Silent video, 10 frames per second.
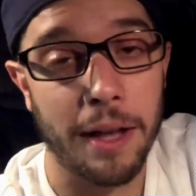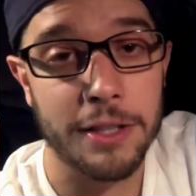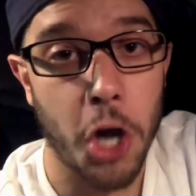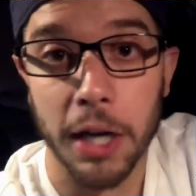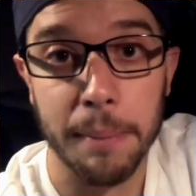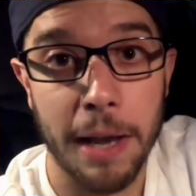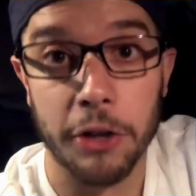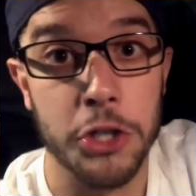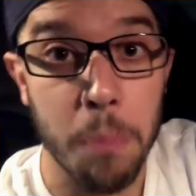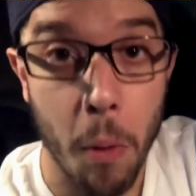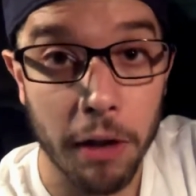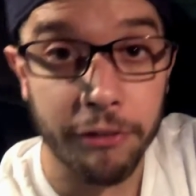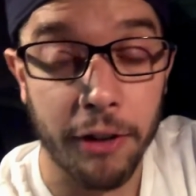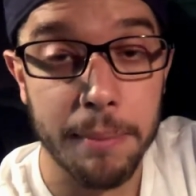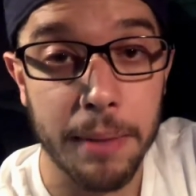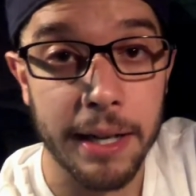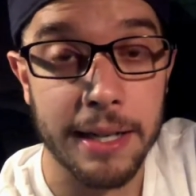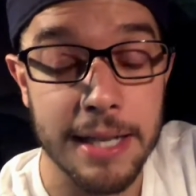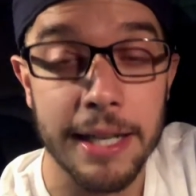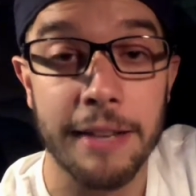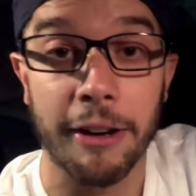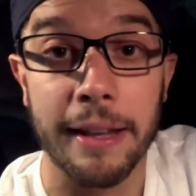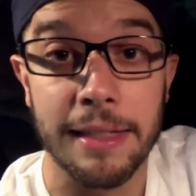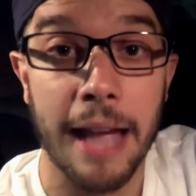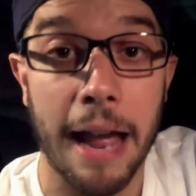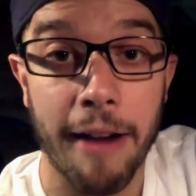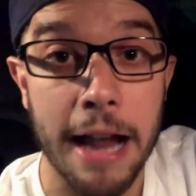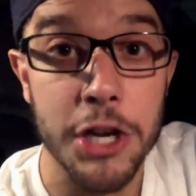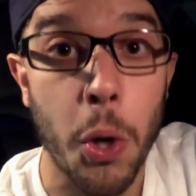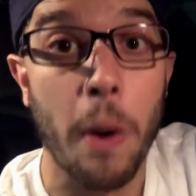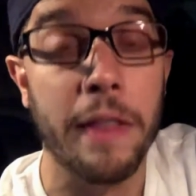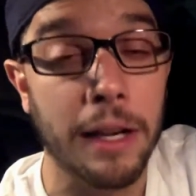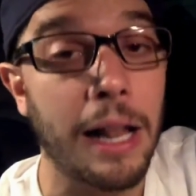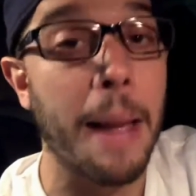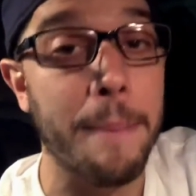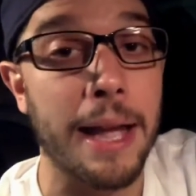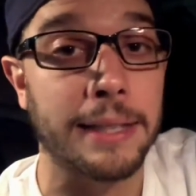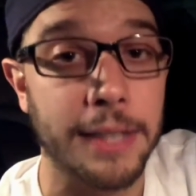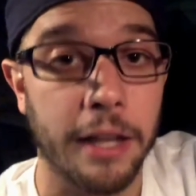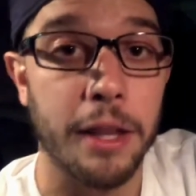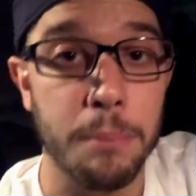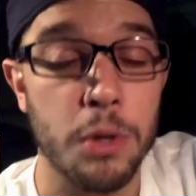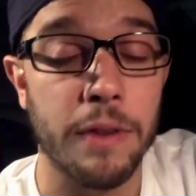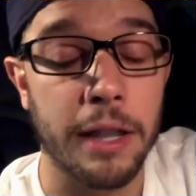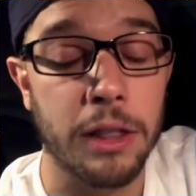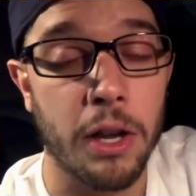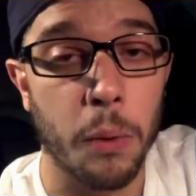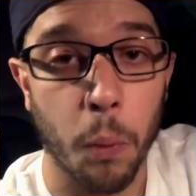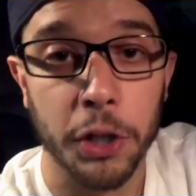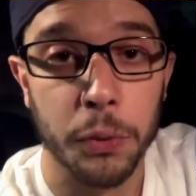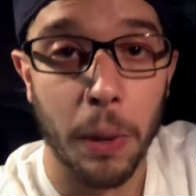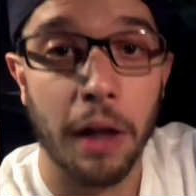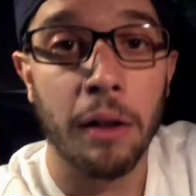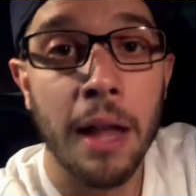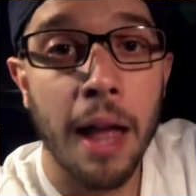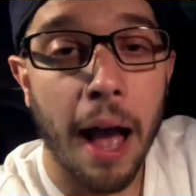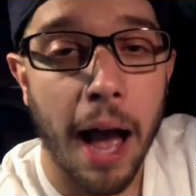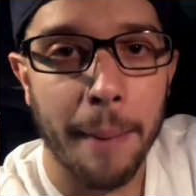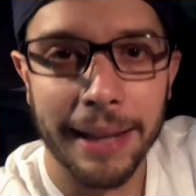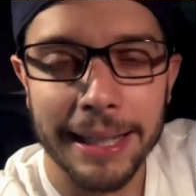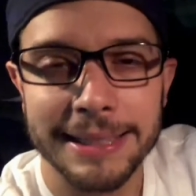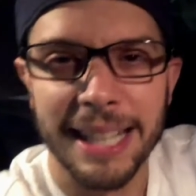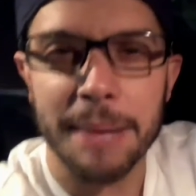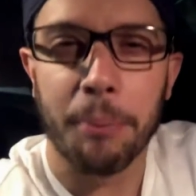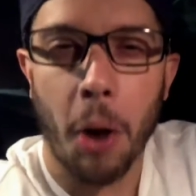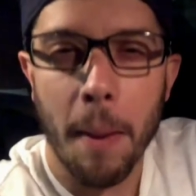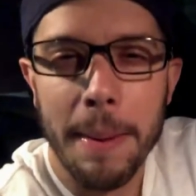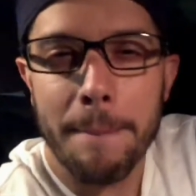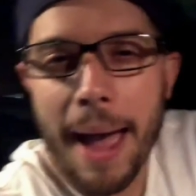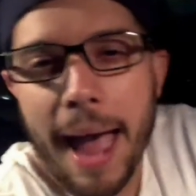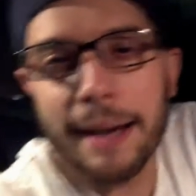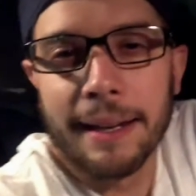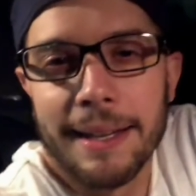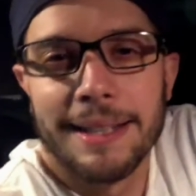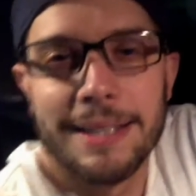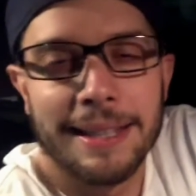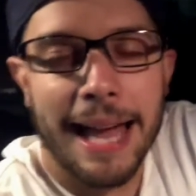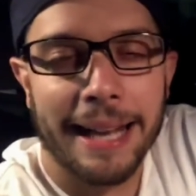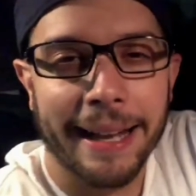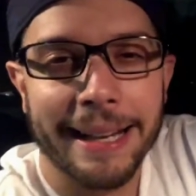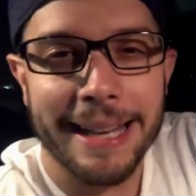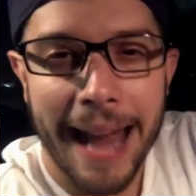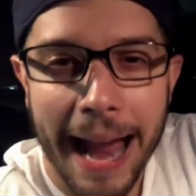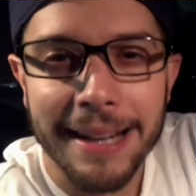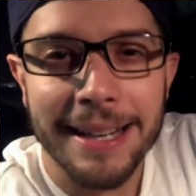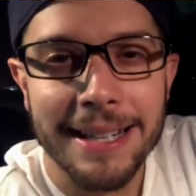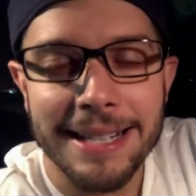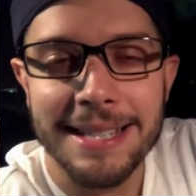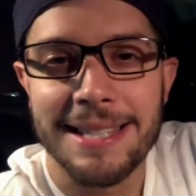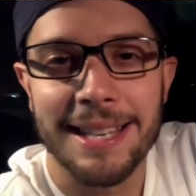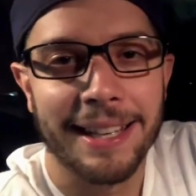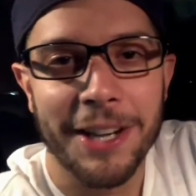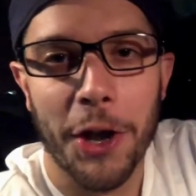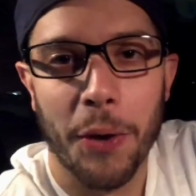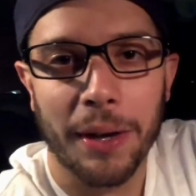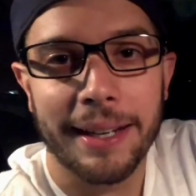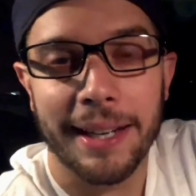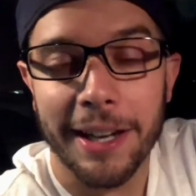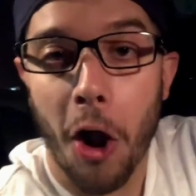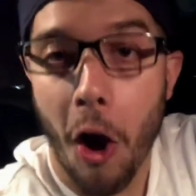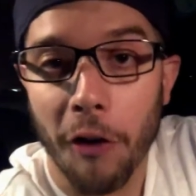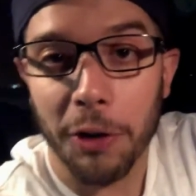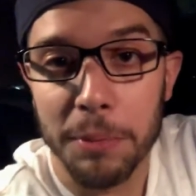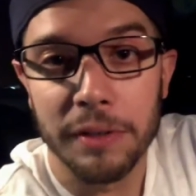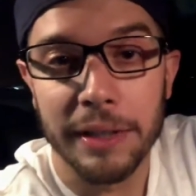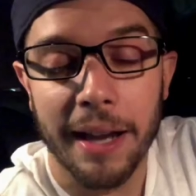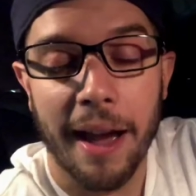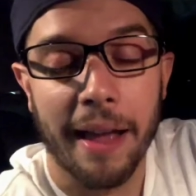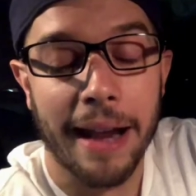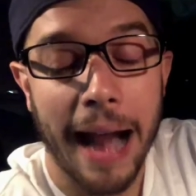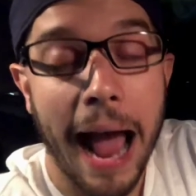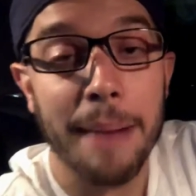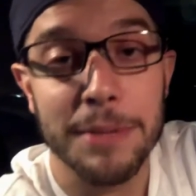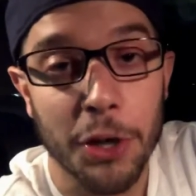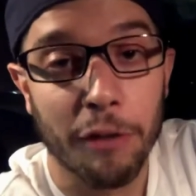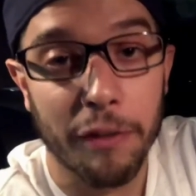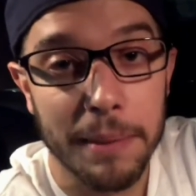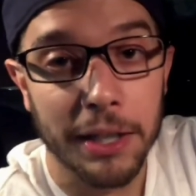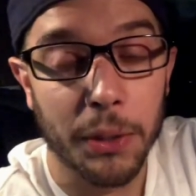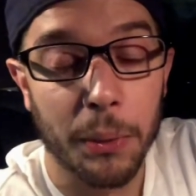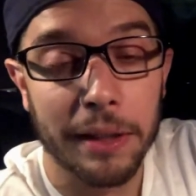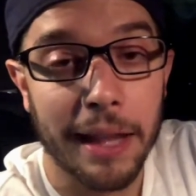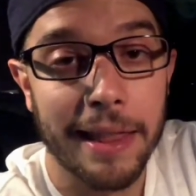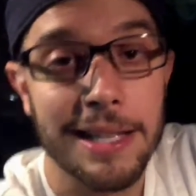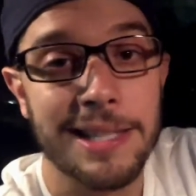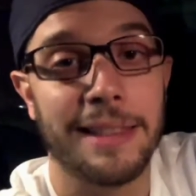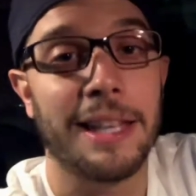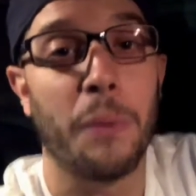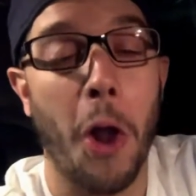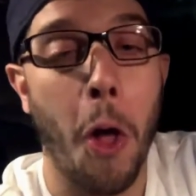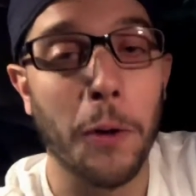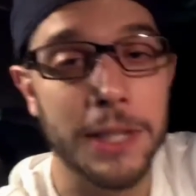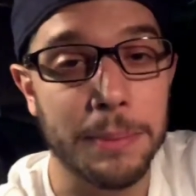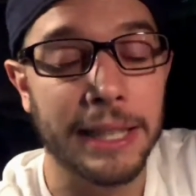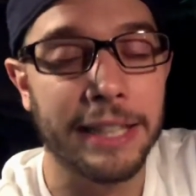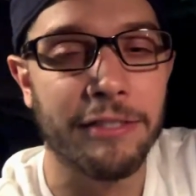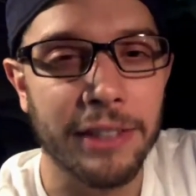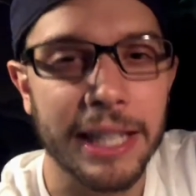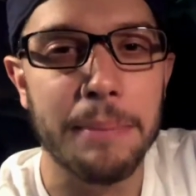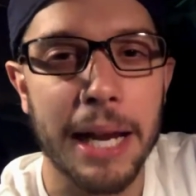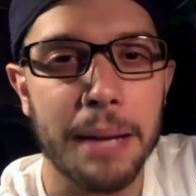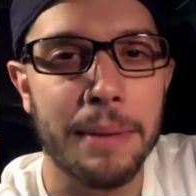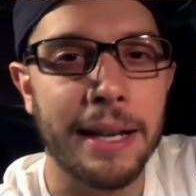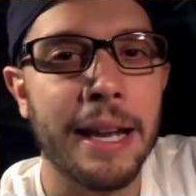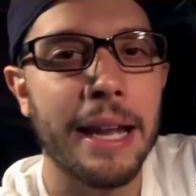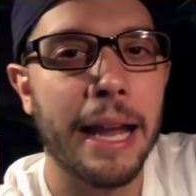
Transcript: want to talk about or spoil for anybody because I did really, th- I, I, enjoyed the climax of the movie. I thought it worked well, um, and like I said, it brought me back to that like 90s you know kid horror movie uh, that i'm so familiar with and that's i think what ultimately really made me